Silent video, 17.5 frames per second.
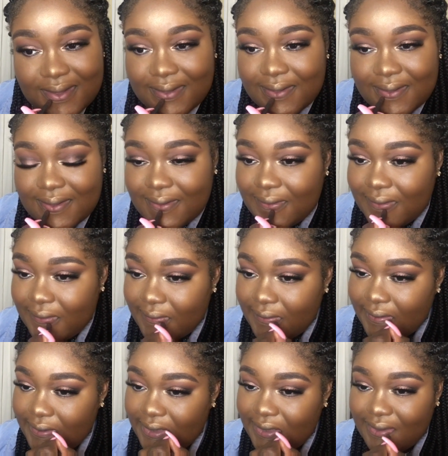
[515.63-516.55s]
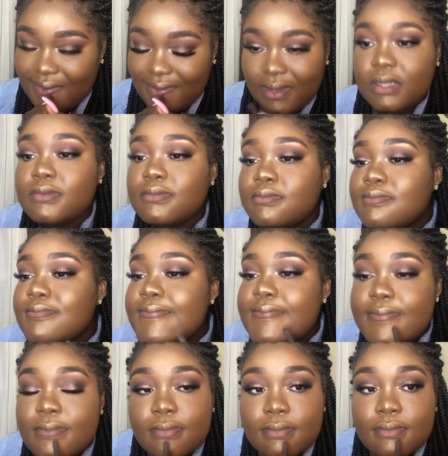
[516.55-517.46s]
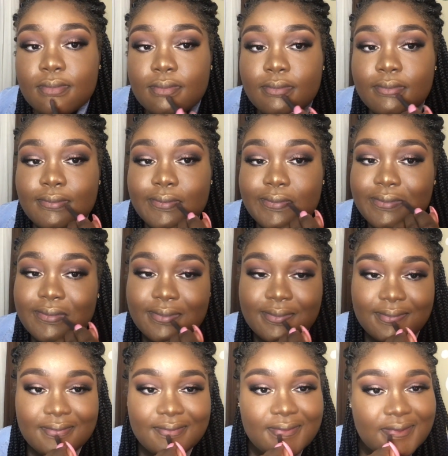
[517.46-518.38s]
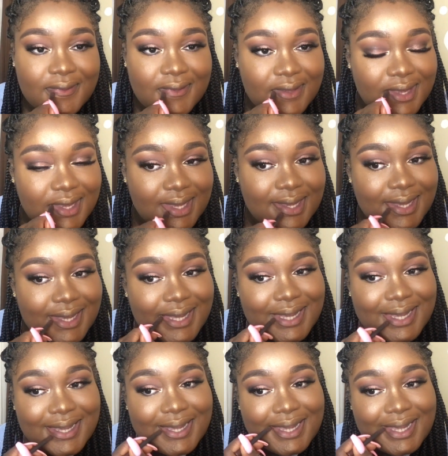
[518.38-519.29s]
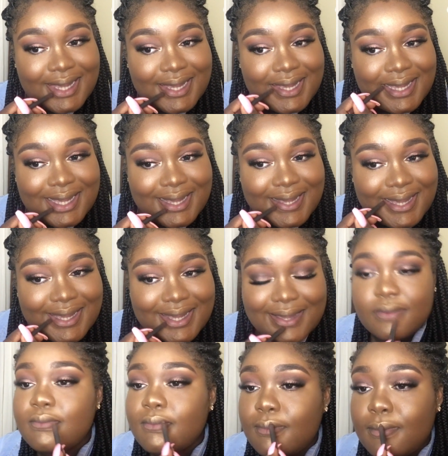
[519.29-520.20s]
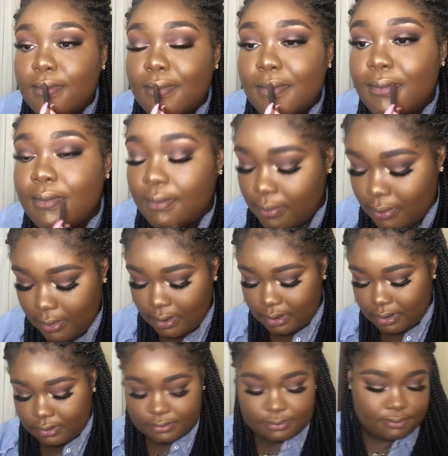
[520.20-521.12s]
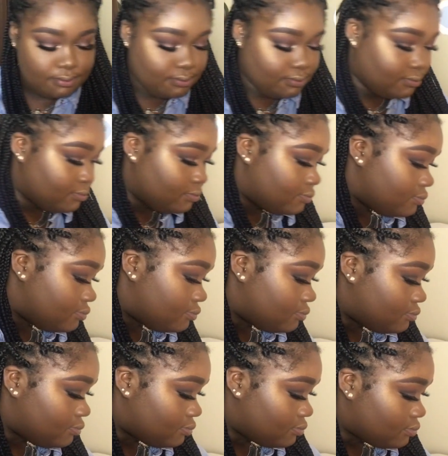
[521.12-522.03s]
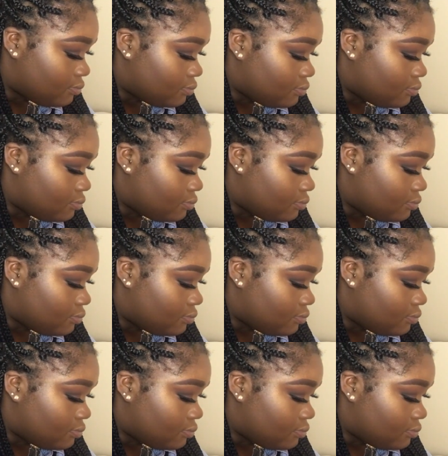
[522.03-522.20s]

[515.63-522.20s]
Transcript: my on my brows, and I'm going to finish the look with